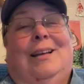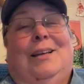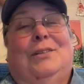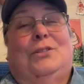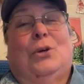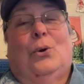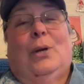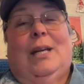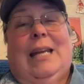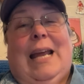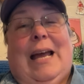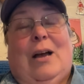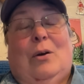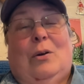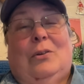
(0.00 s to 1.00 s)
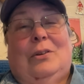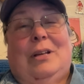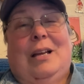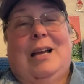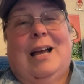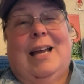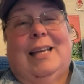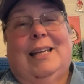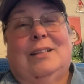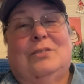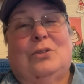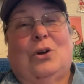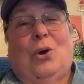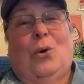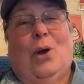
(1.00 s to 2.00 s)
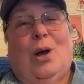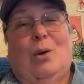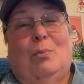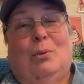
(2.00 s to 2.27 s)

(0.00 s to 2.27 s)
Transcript: So anyhow, I guess I'll go help